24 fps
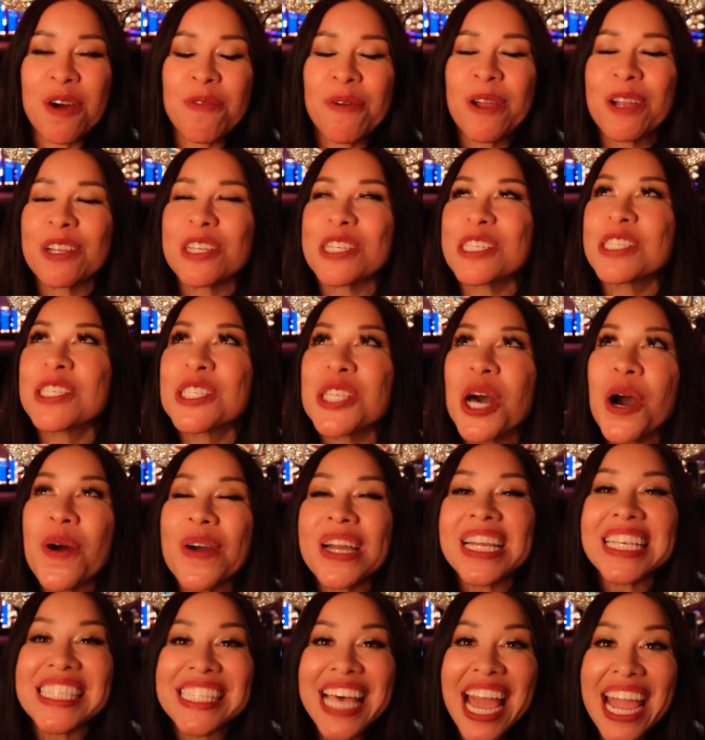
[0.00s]
We are just so
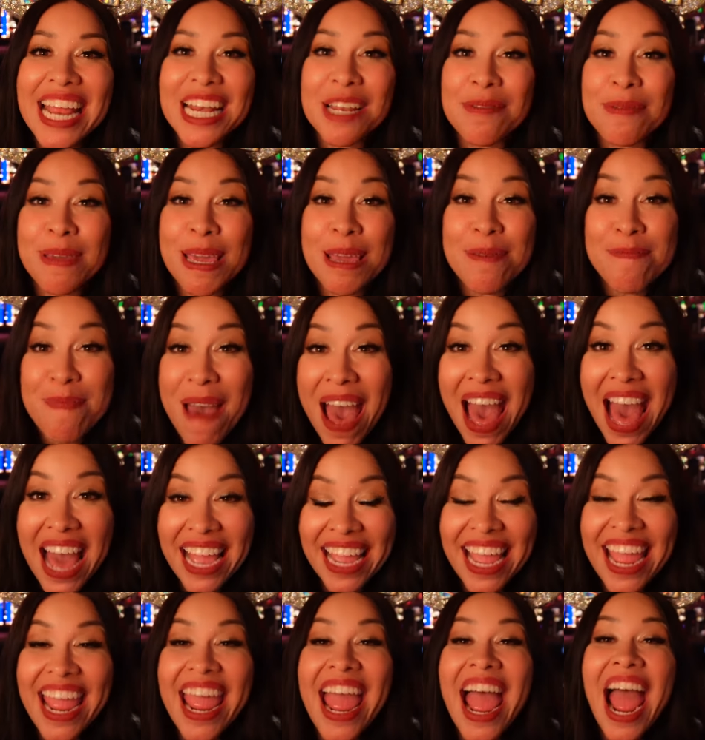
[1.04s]
excited to be back
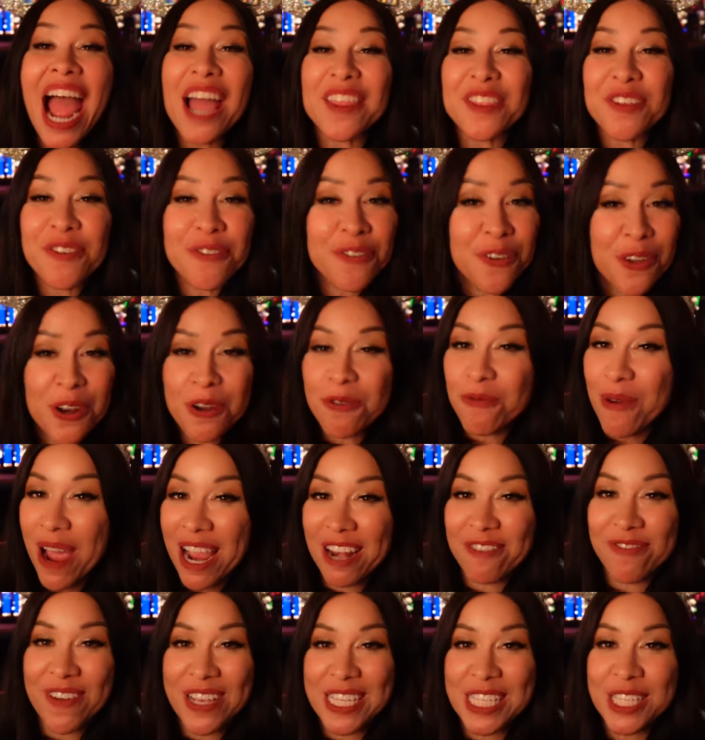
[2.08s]
at the Food and
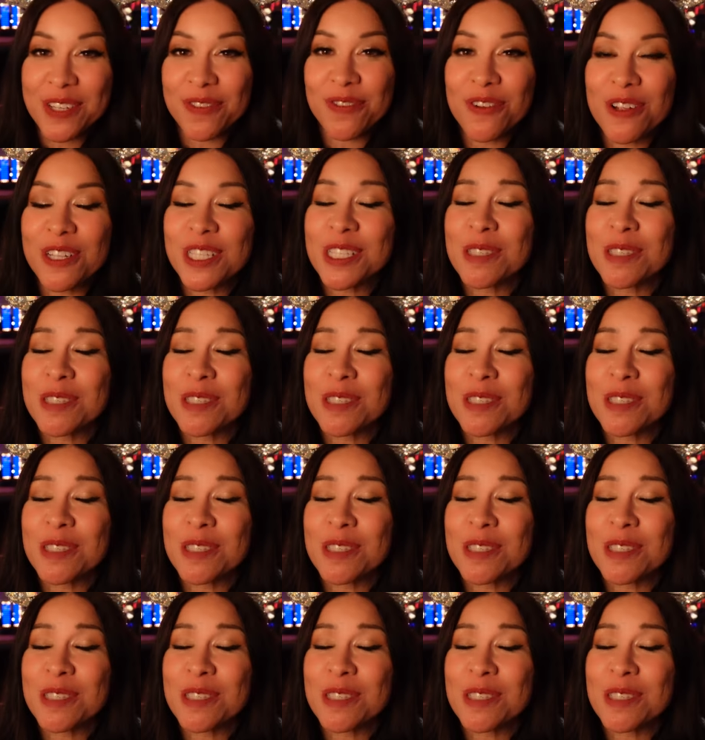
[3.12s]
Wine Festival.